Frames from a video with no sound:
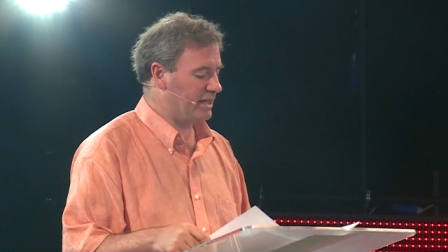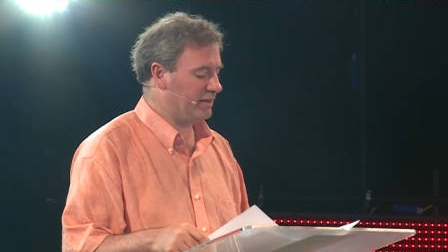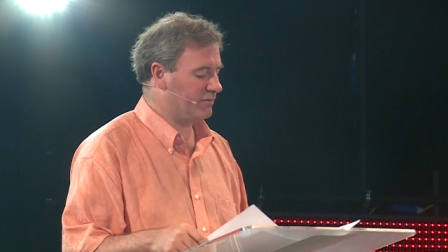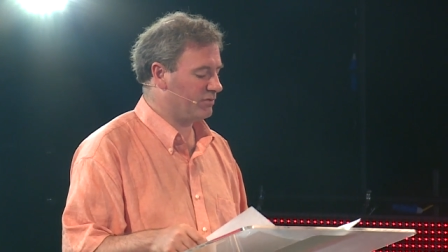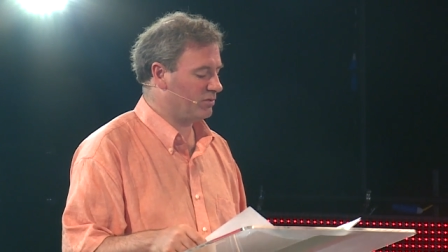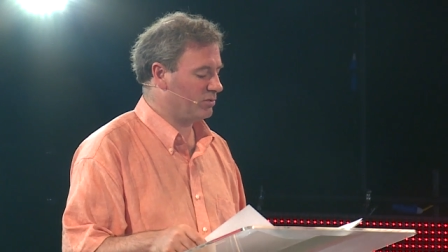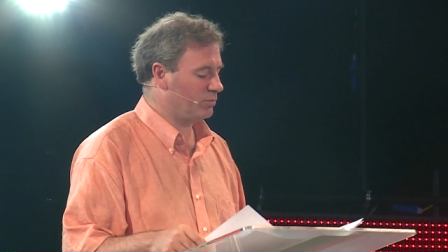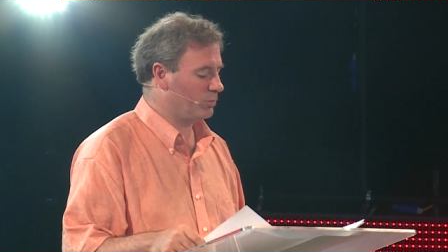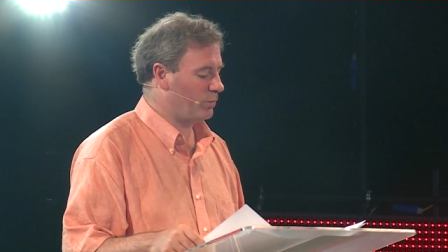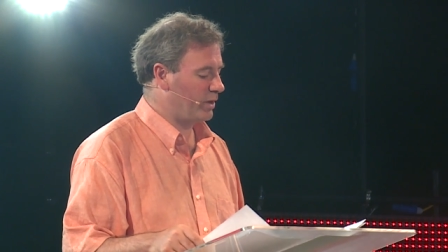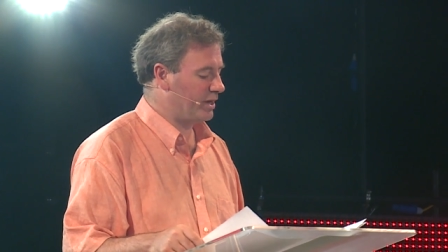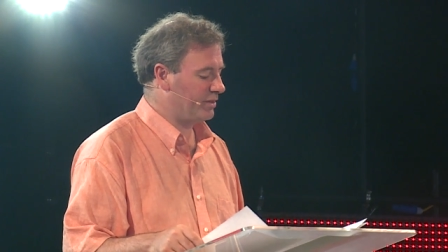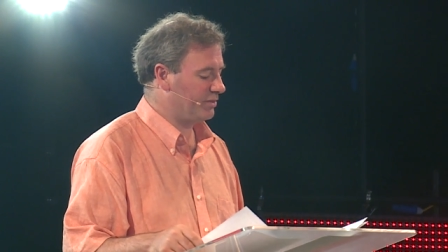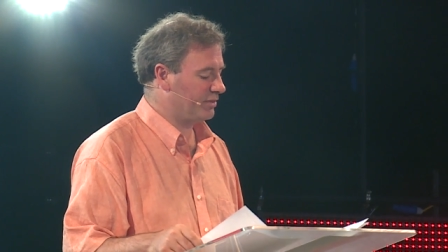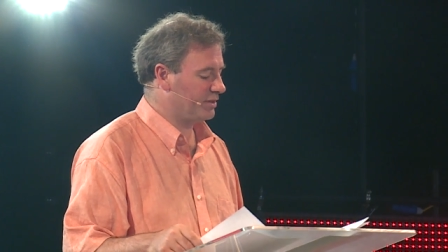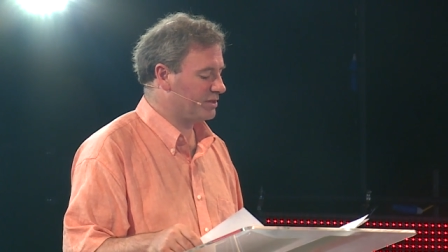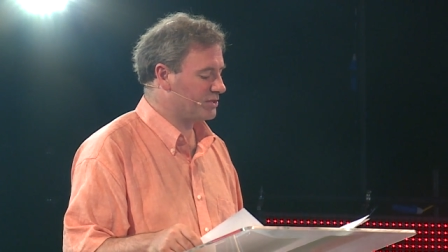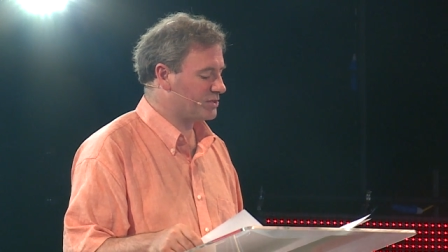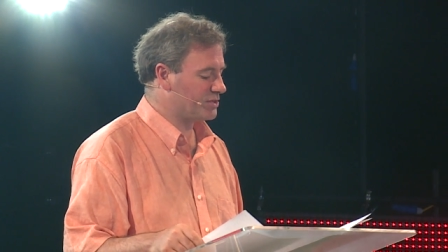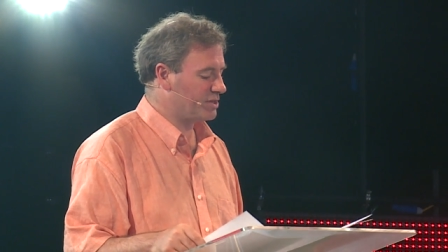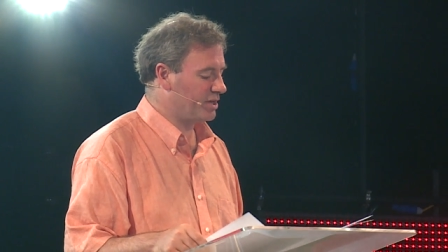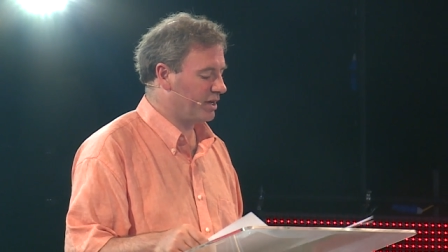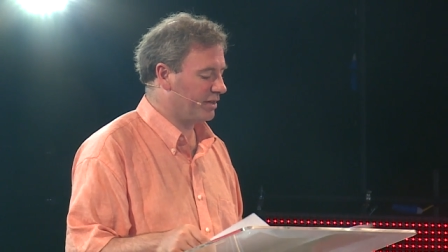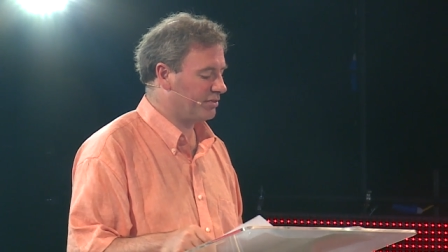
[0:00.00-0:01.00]
even when
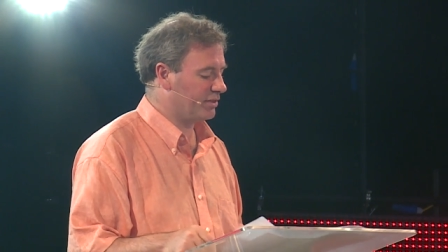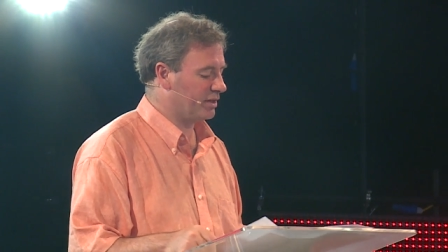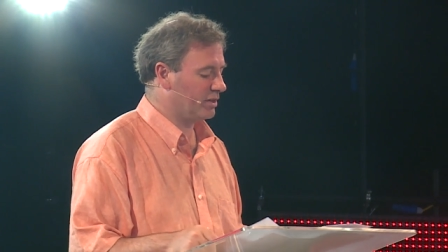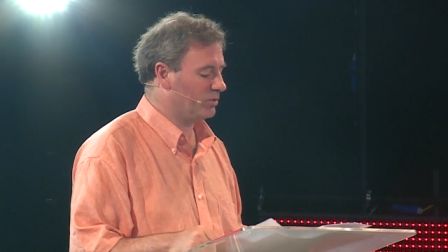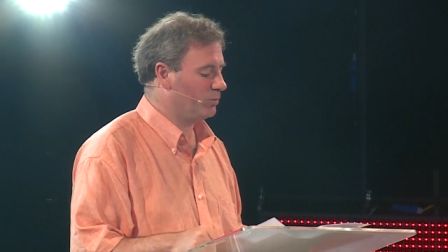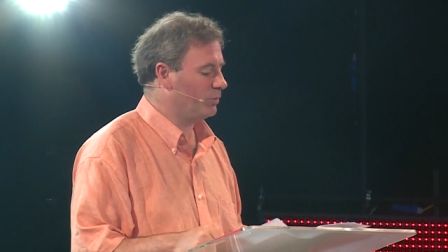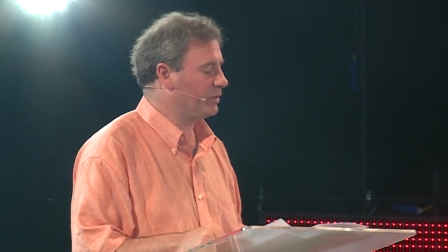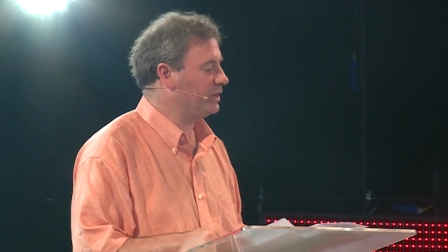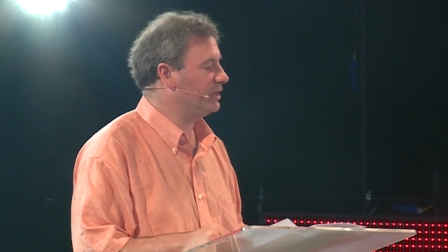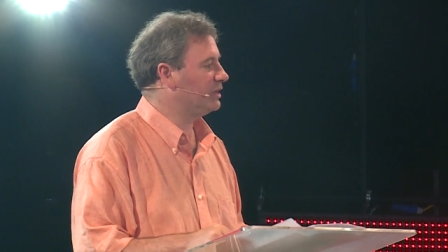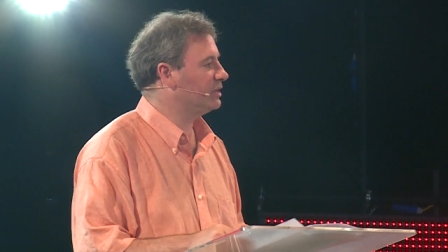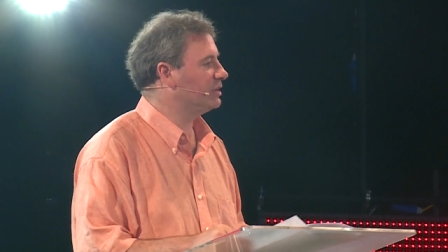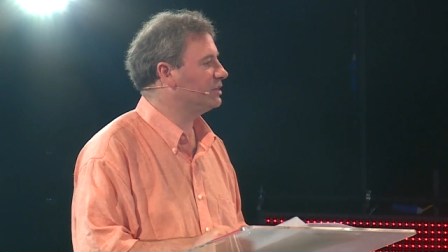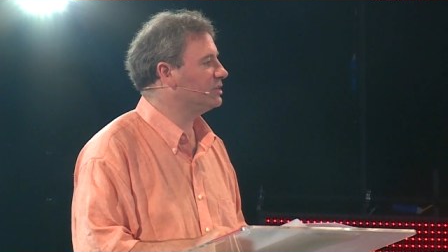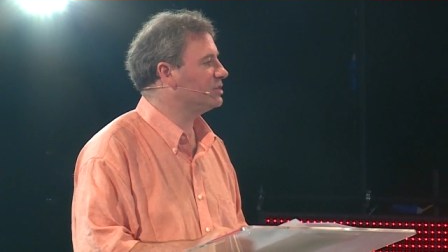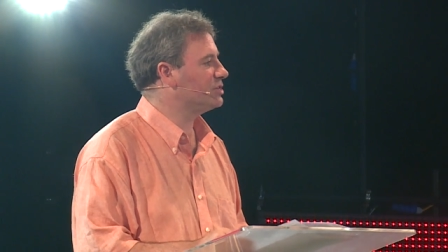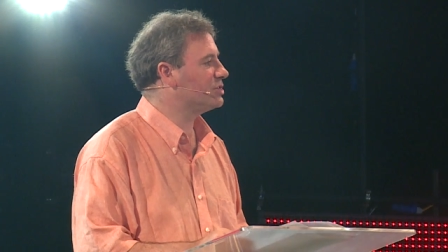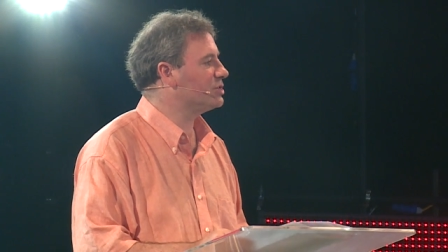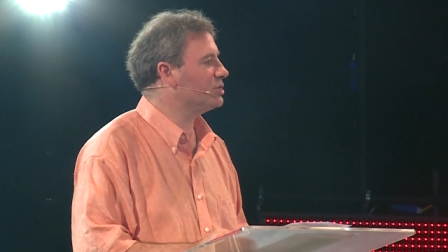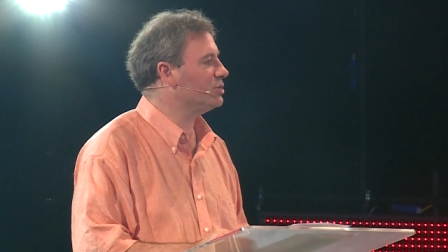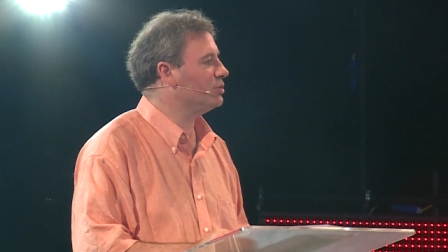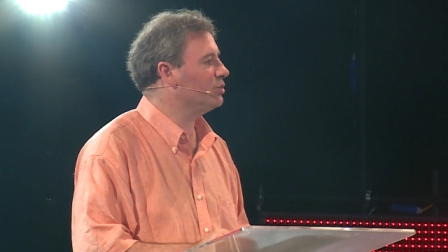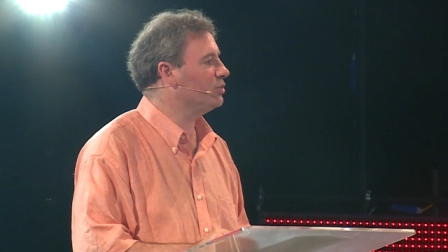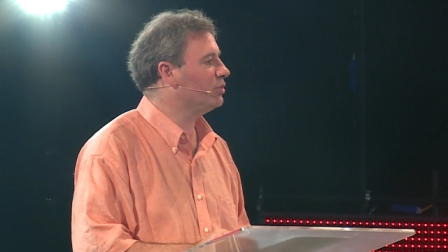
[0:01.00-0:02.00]
there's nothing we can
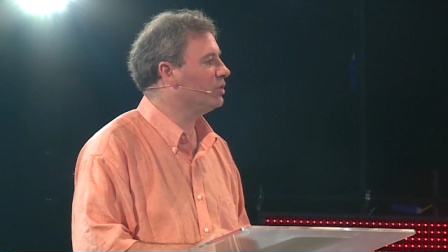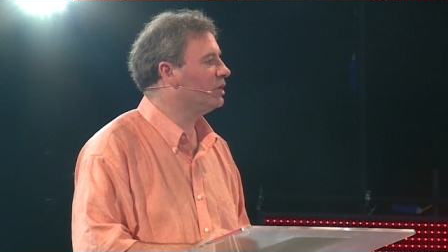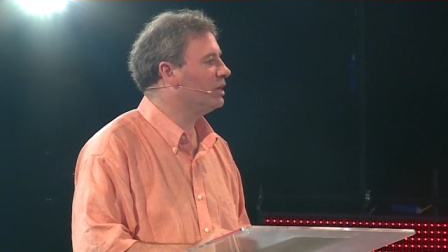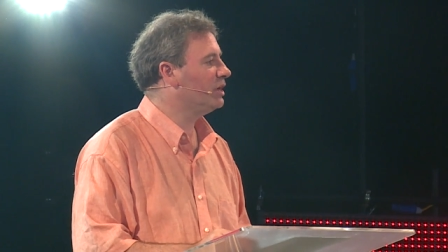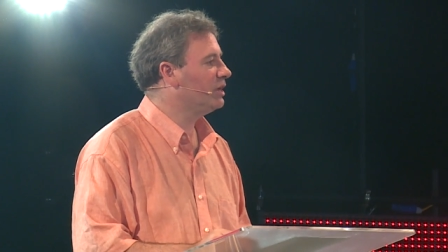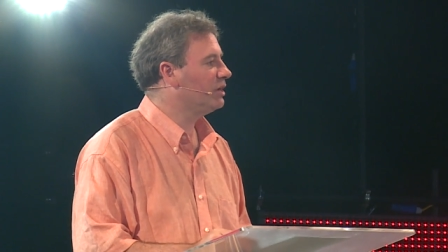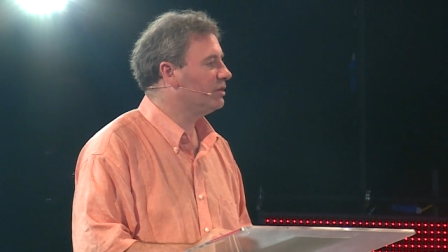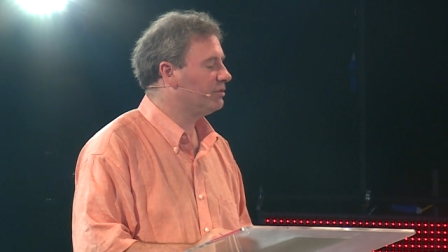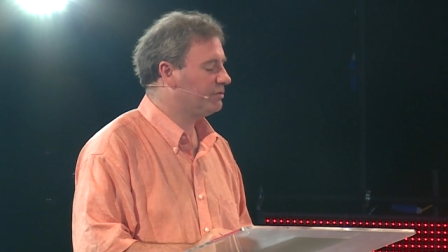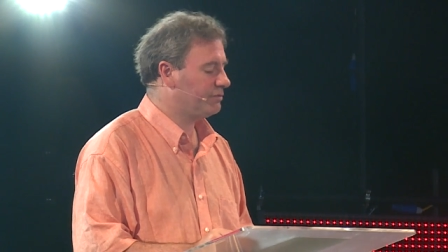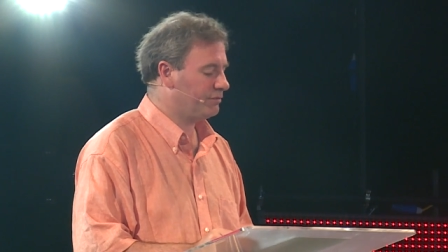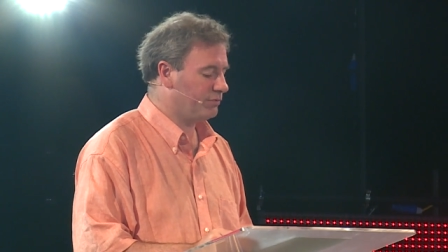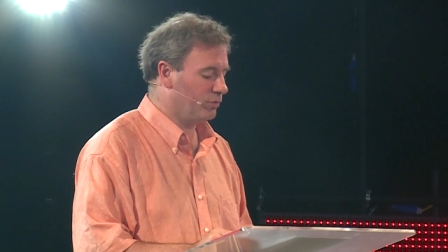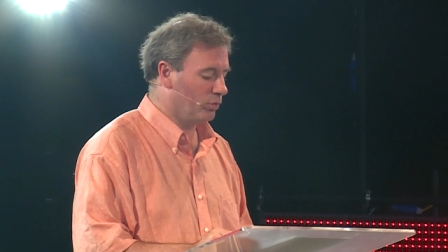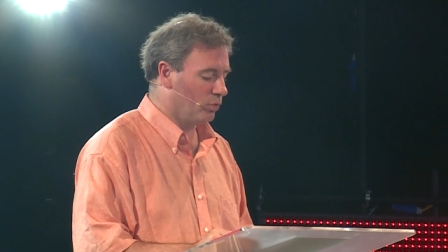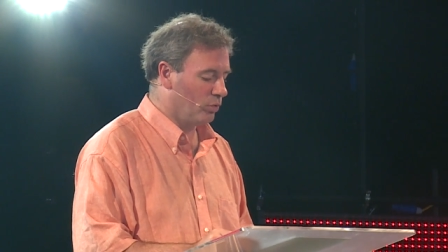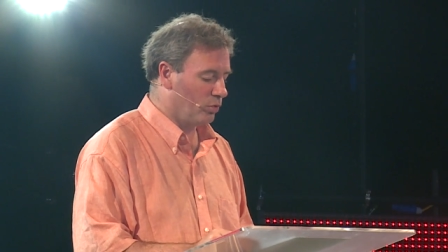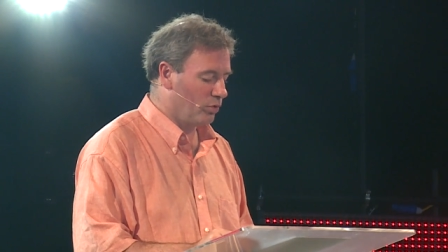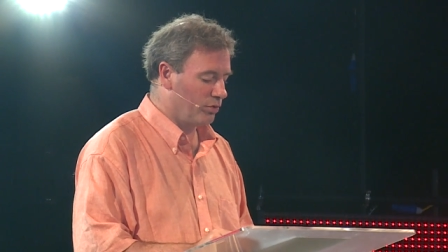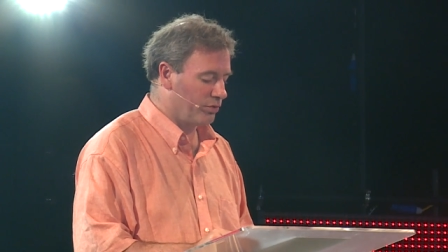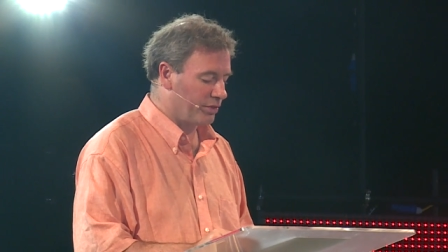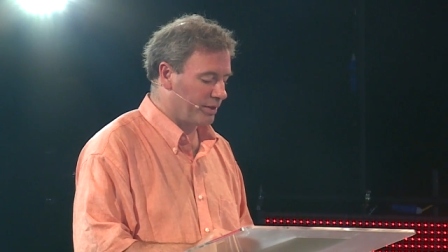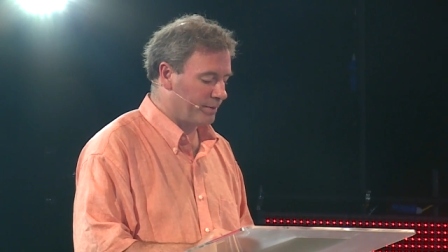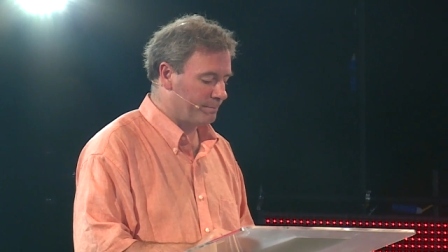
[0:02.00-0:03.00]
do
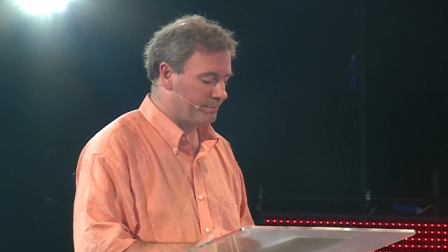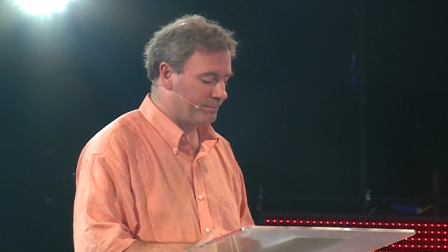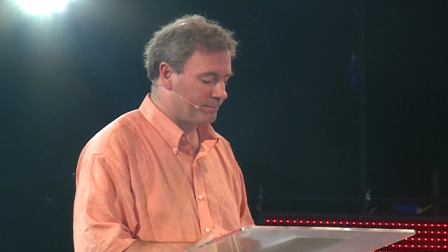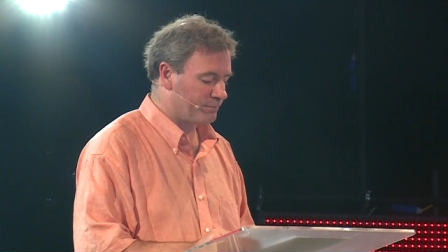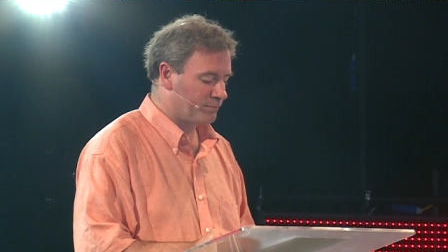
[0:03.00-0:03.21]
for them